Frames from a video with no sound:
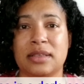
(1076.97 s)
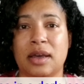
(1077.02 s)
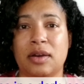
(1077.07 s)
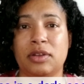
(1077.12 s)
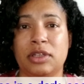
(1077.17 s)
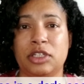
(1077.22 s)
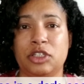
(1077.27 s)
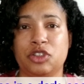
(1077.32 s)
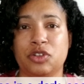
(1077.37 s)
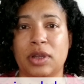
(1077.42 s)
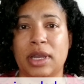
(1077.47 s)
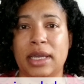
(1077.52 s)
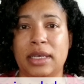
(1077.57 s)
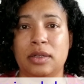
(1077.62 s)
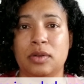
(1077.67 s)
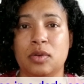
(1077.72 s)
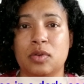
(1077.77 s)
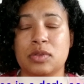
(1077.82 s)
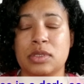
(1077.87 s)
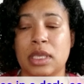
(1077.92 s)
out and try
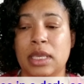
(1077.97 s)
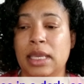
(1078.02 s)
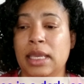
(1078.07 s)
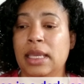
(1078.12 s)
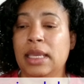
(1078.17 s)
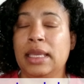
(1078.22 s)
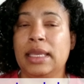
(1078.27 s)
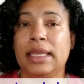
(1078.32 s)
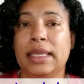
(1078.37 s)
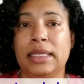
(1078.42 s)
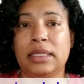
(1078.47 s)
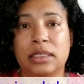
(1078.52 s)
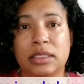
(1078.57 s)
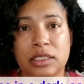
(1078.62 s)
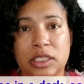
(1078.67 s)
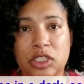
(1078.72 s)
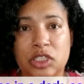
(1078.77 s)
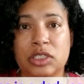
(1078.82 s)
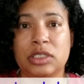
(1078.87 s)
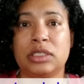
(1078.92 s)
those, in
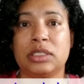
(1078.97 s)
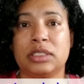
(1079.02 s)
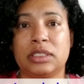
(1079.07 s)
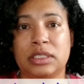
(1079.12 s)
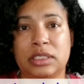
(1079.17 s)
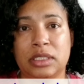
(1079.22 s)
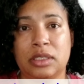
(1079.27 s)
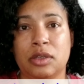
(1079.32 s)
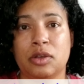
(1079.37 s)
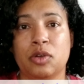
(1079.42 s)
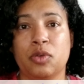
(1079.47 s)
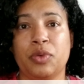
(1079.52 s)
addition to still